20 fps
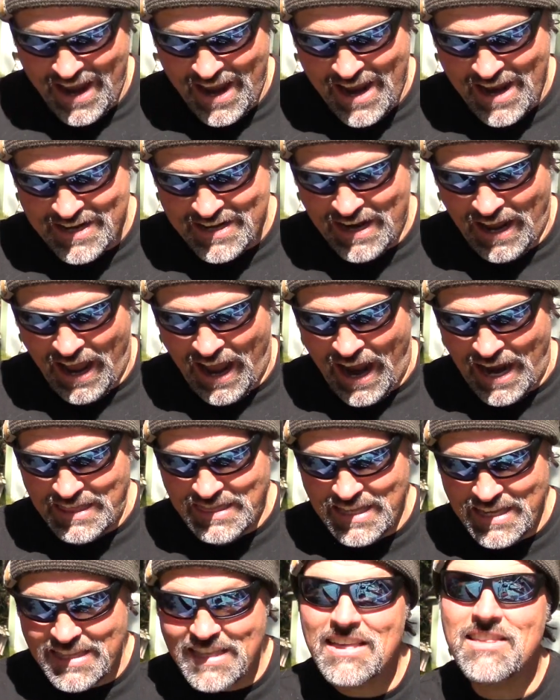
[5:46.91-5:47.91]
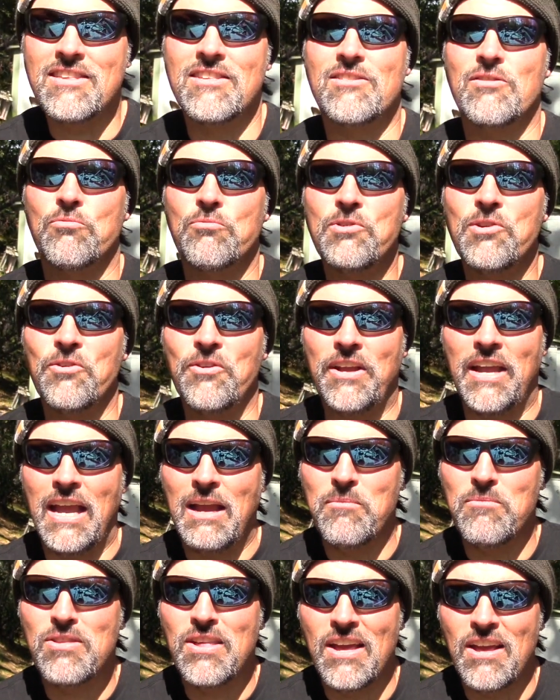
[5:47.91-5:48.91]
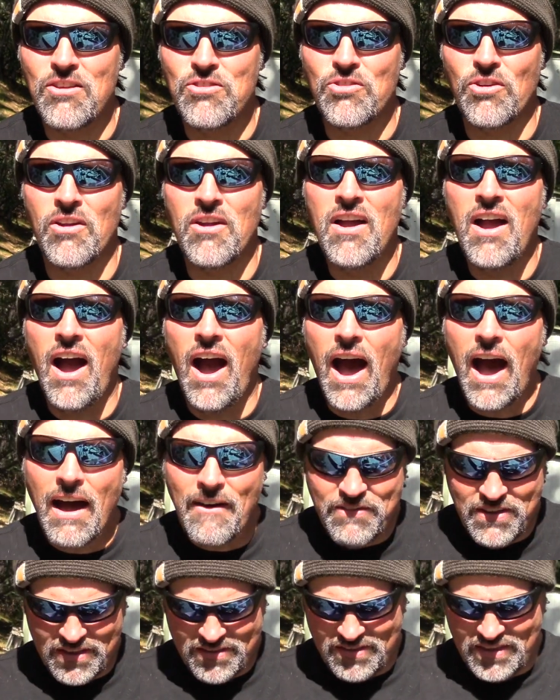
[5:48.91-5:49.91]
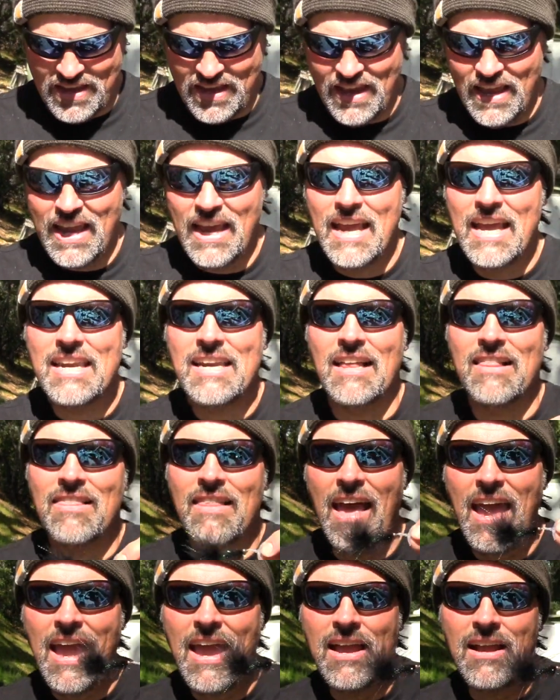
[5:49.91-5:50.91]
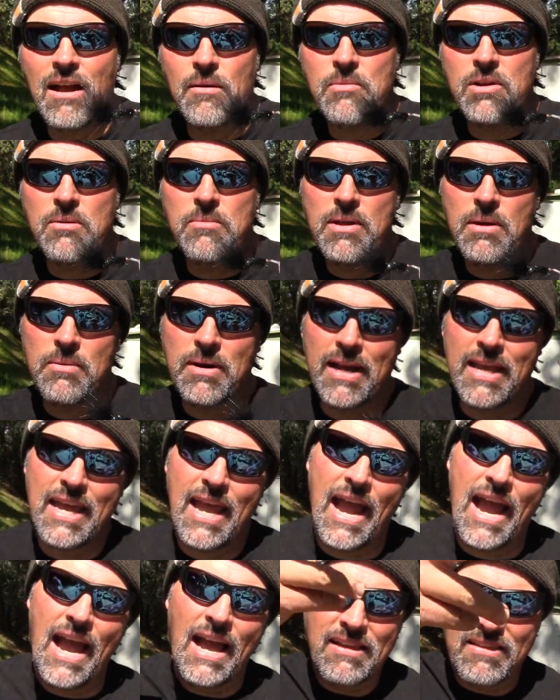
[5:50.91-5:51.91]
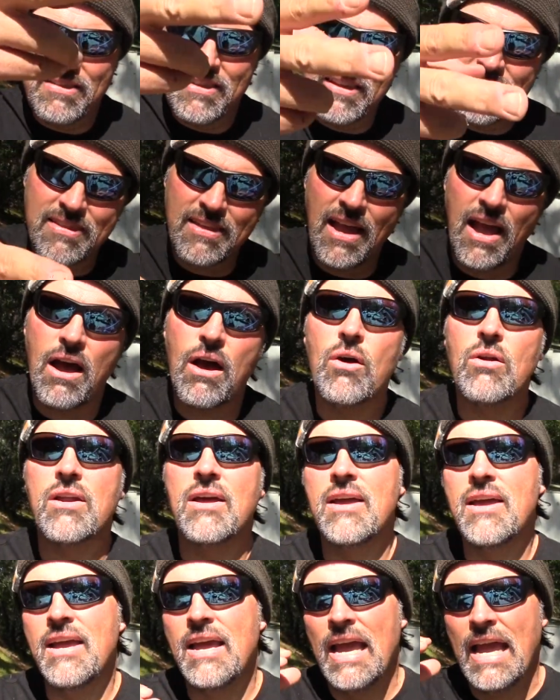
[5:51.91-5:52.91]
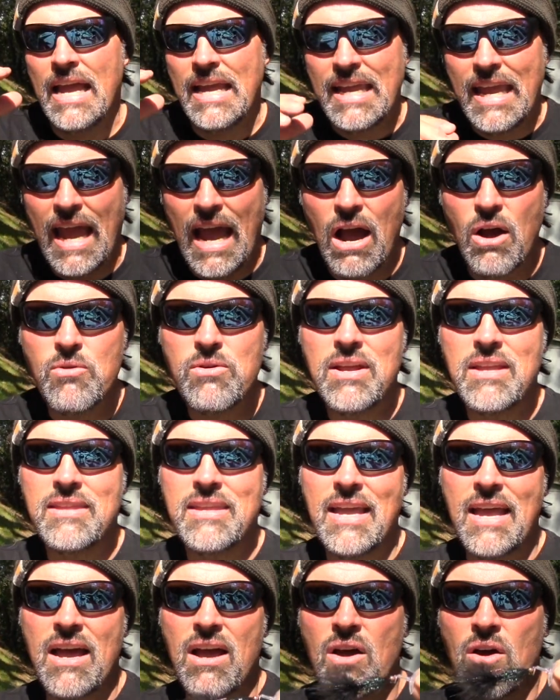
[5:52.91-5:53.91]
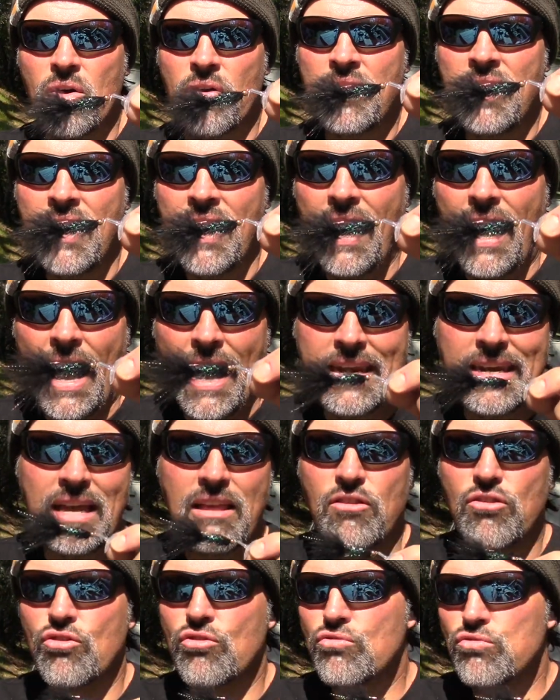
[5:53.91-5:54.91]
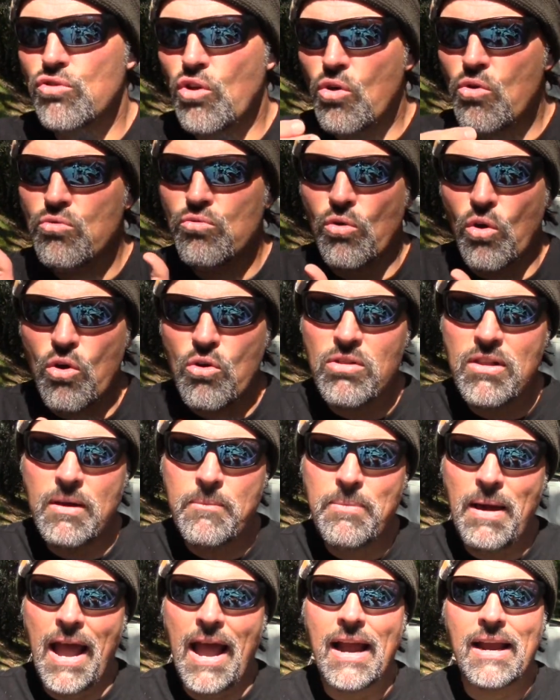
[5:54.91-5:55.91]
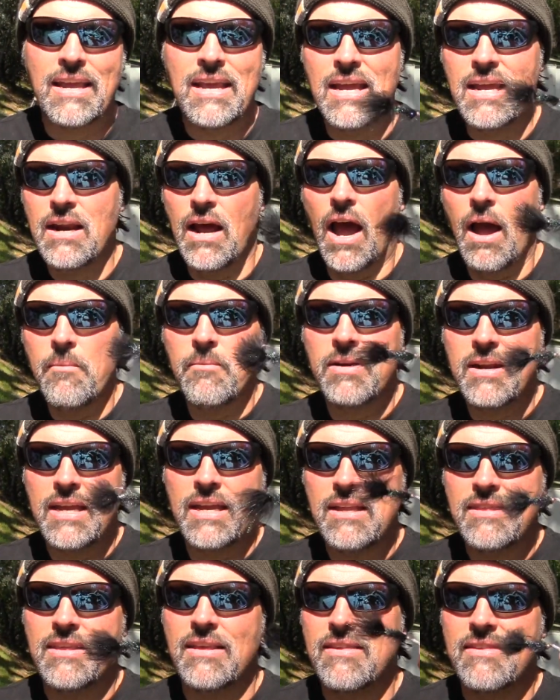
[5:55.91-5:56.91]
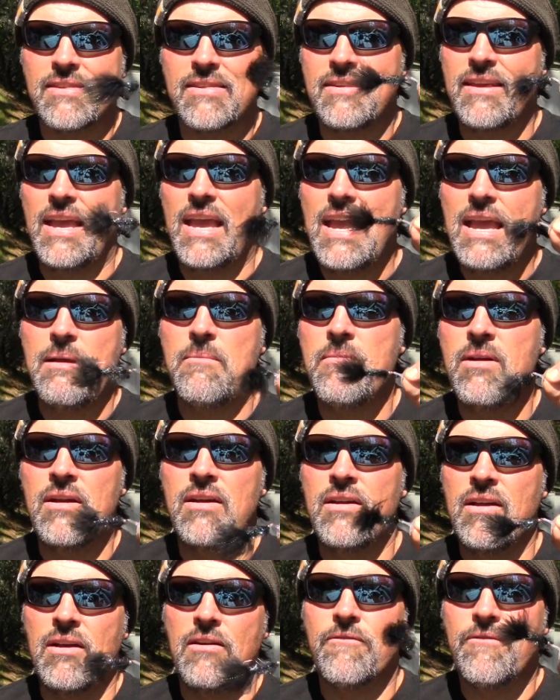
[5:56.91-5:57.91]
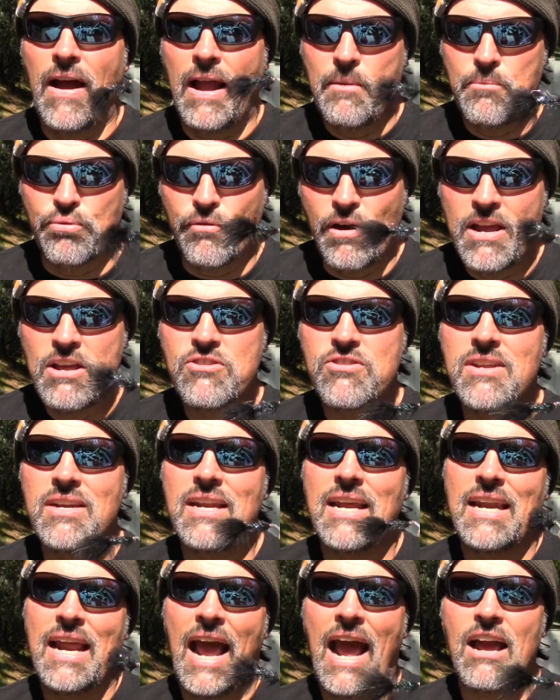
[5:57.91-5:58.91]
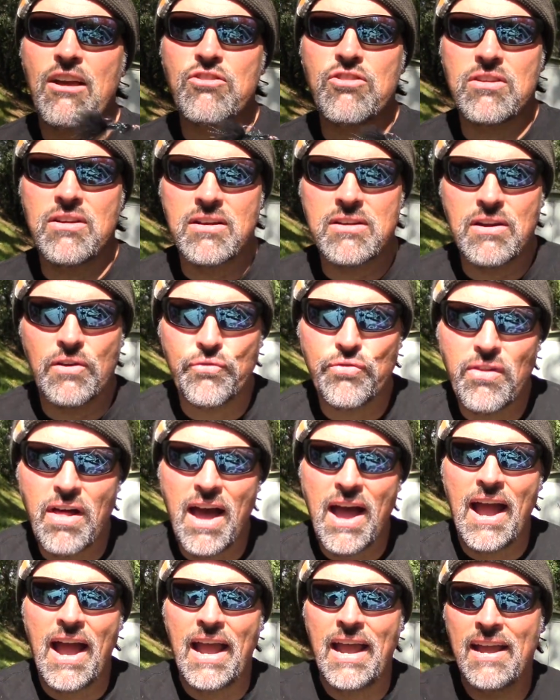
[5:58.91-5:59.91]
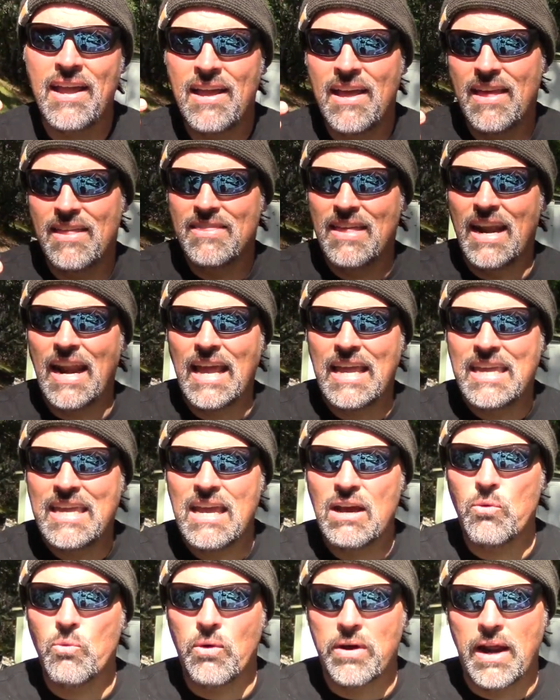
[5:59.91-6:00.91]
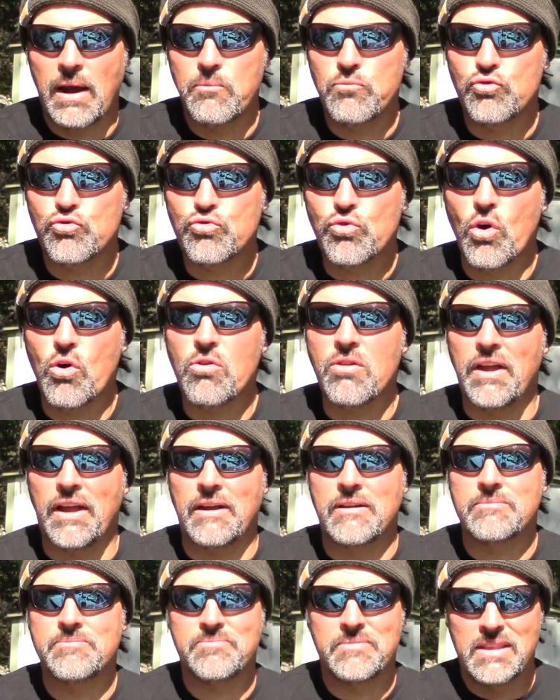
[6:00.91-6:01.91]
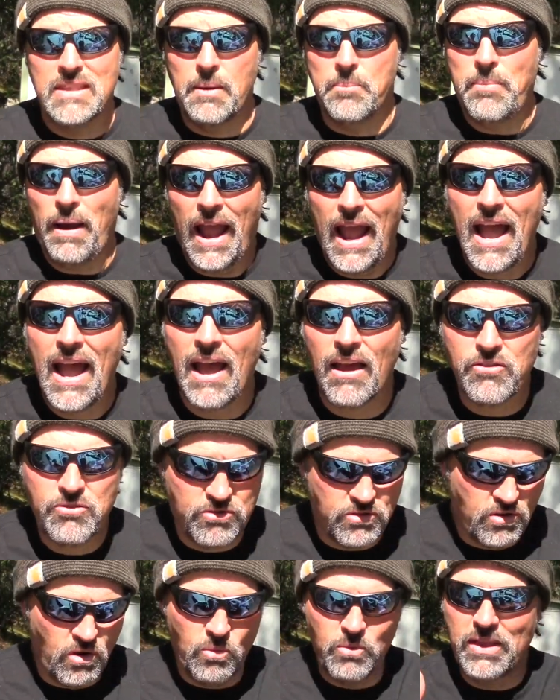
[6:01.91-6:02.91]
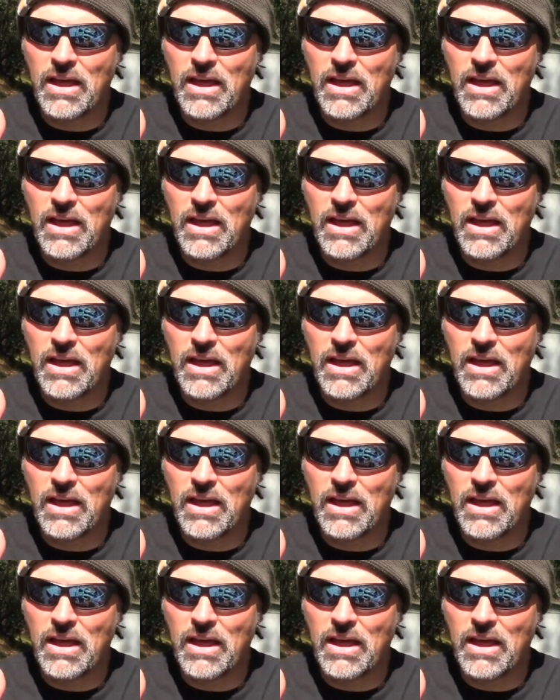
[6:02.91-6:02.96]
And uh, I think this is a real game changer. Obviously, in a lake, I'm going to be able to cast this out, count it down, and then slow roll it back in. I'm going to get the same vibration and action on the fly that I get when I'm trolling. In the past, you know,